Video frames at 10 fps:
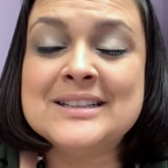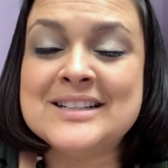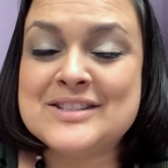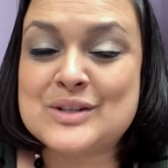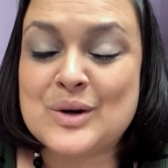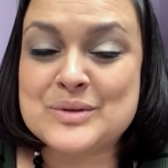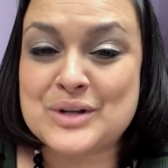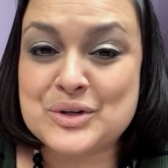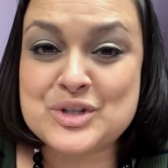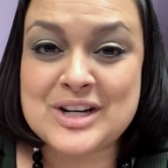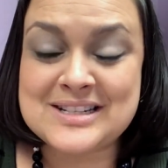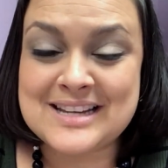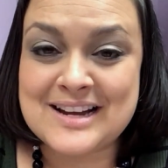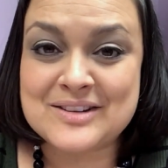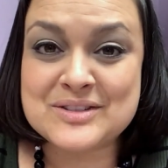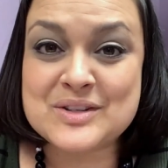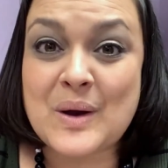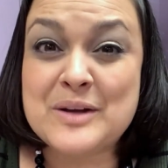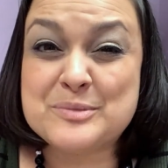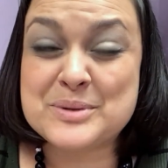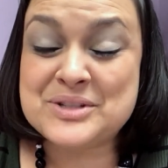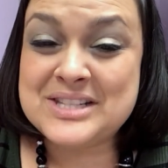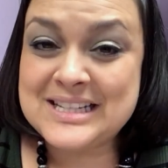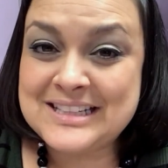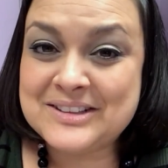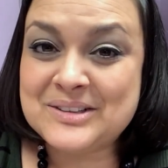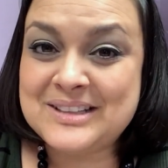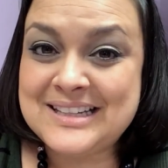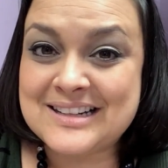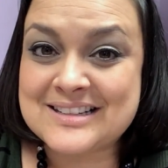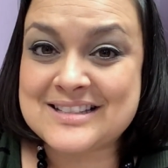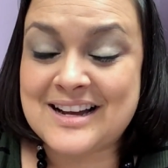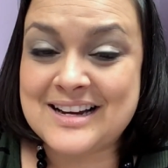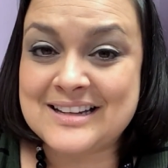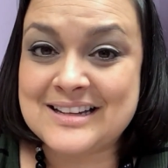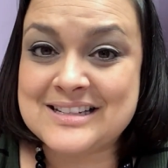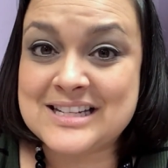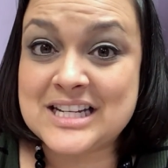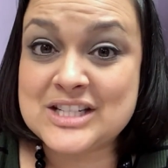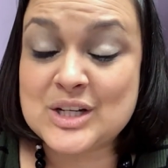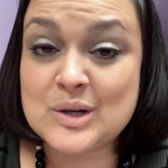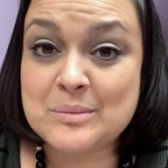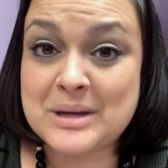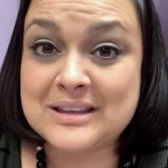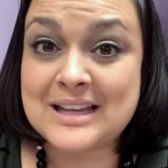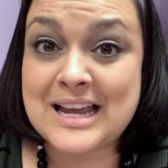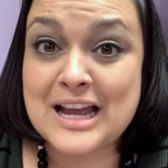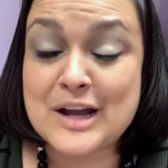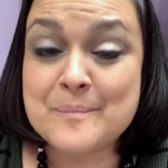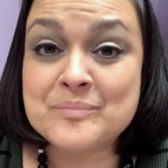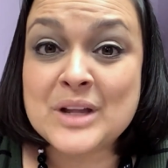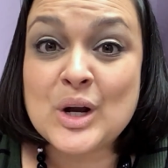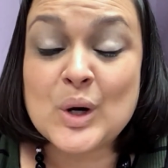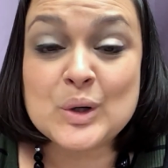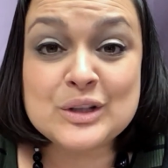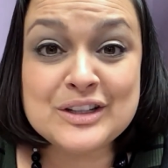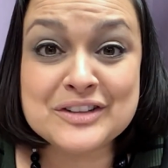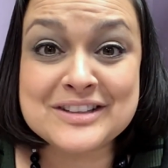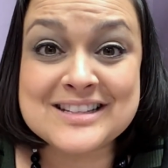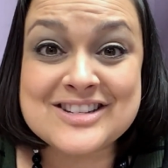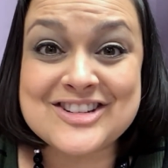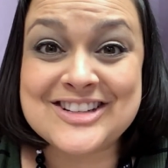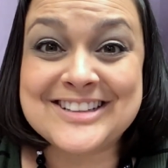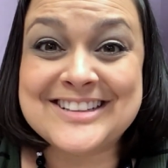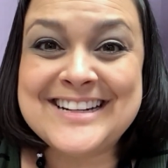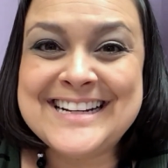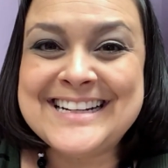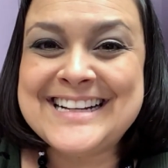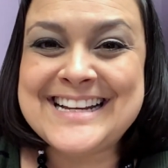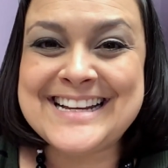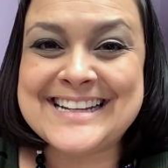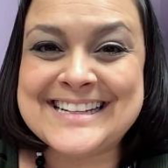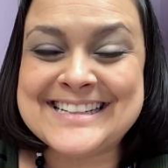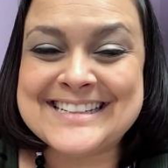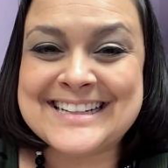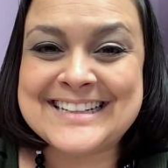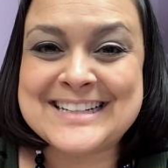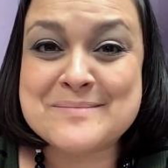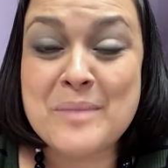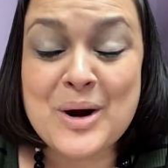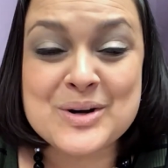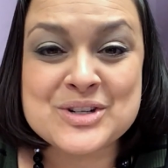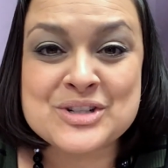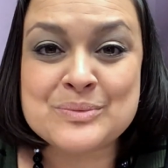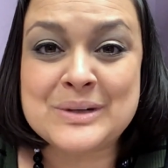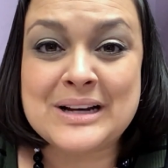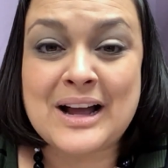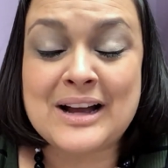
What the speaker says: So it was all shut down. So I was particularly excited to get to go to Bethlehem earlier this year in March when